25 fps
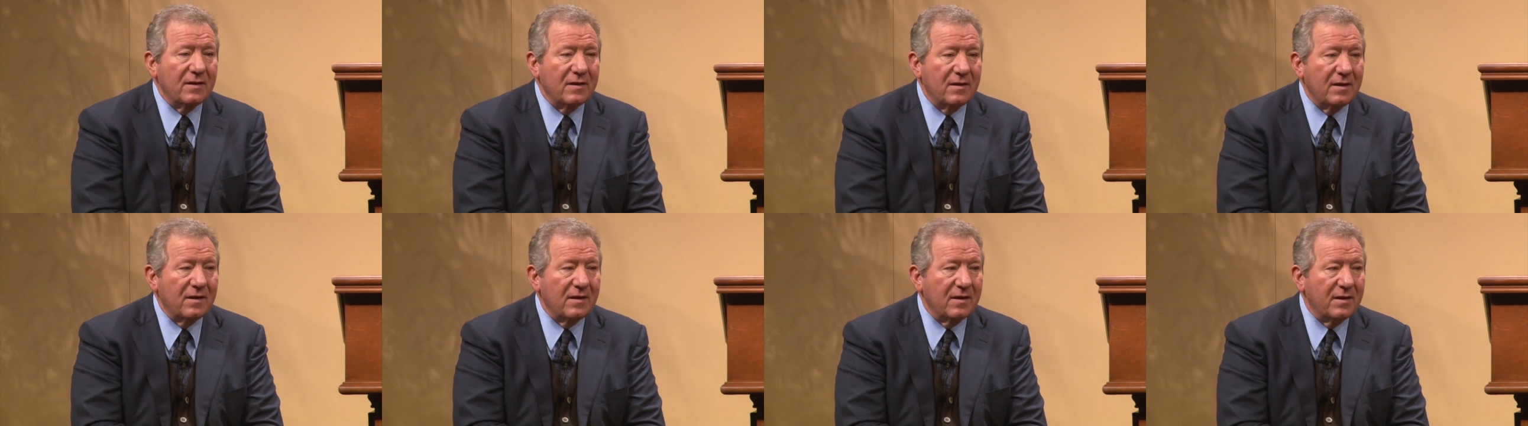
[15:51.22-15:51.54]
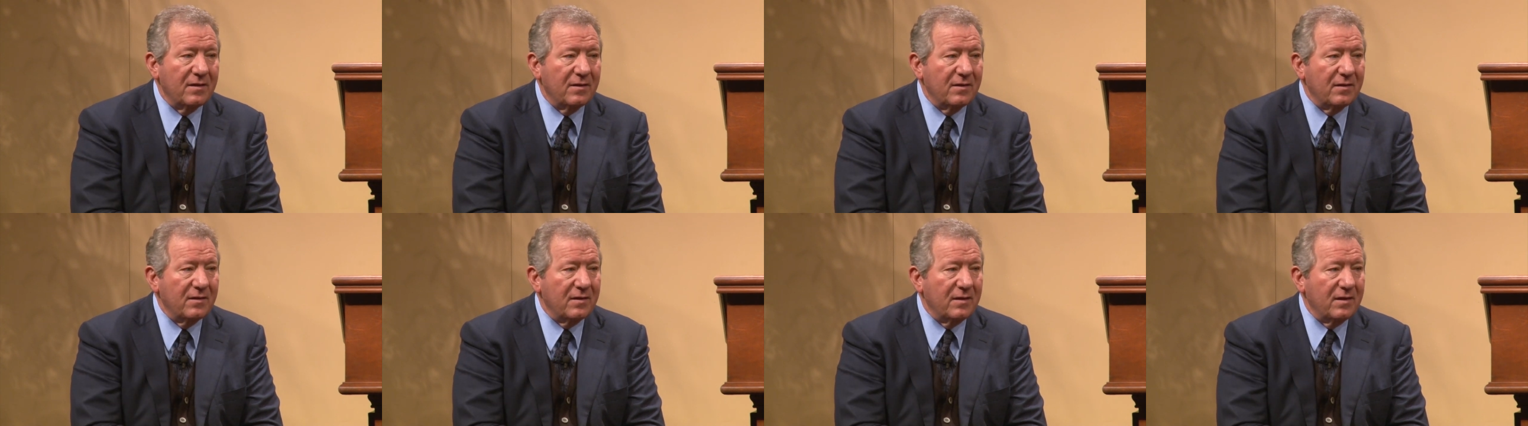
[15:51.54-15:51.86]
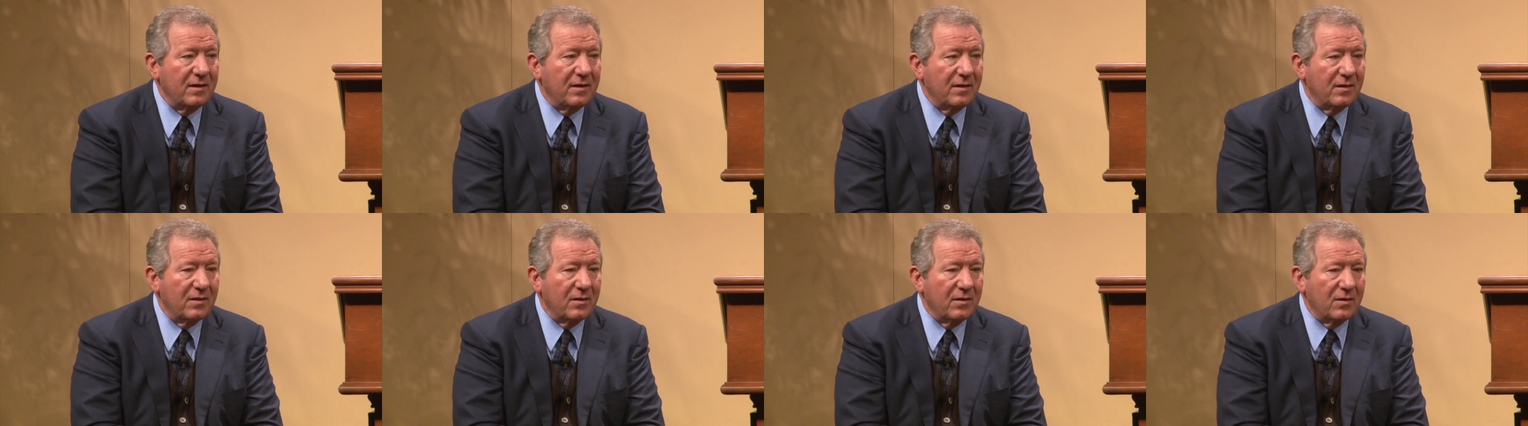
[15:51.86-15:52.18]

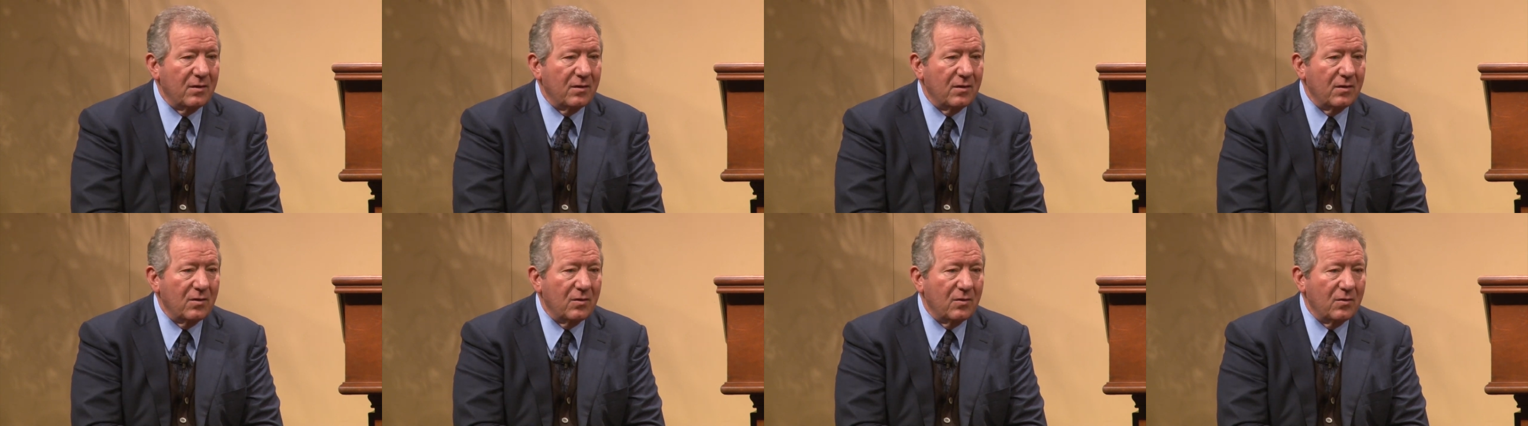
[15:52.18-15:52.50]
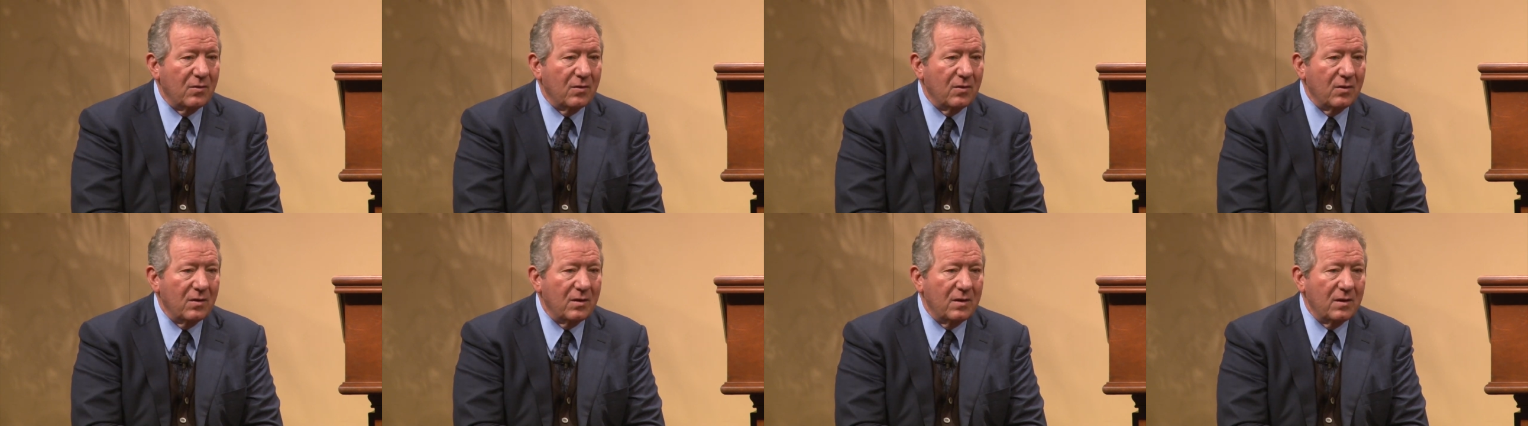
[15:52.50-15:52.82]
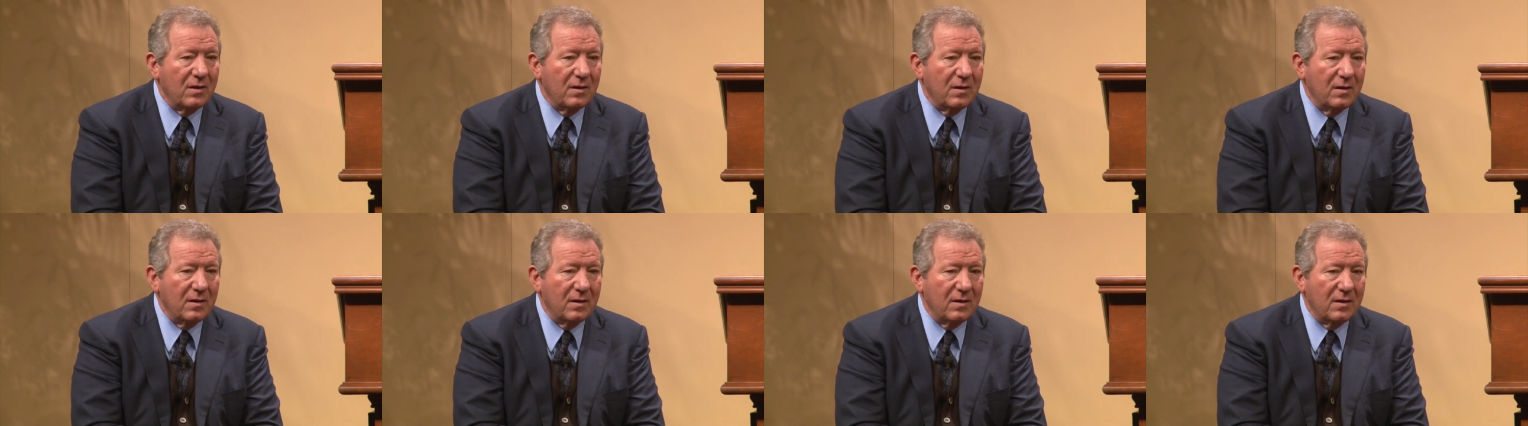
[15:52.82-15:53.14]

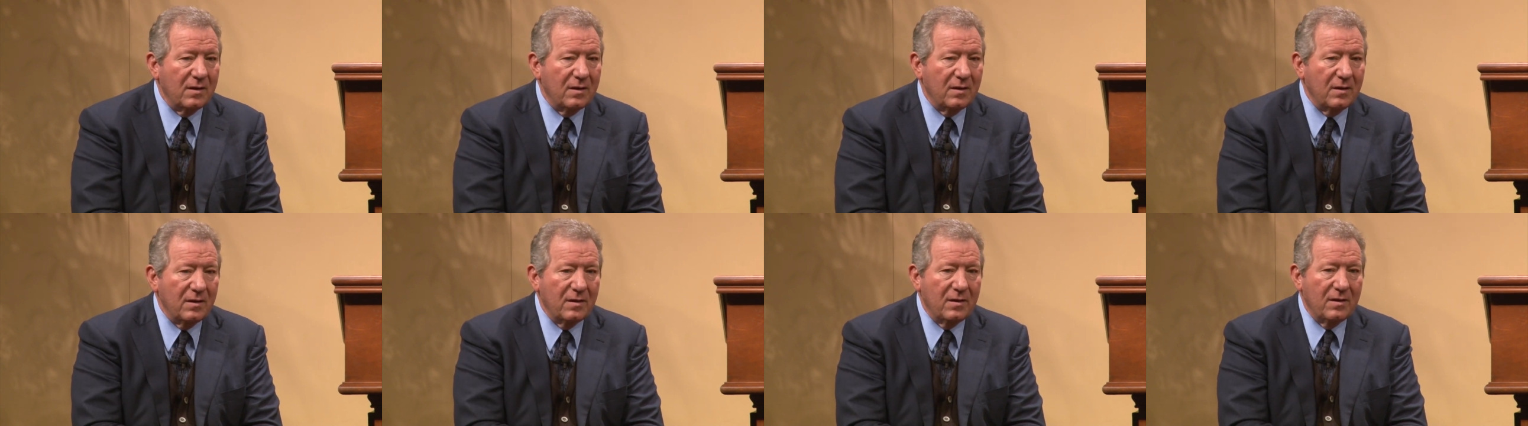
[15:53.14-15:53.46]
Nothing is said.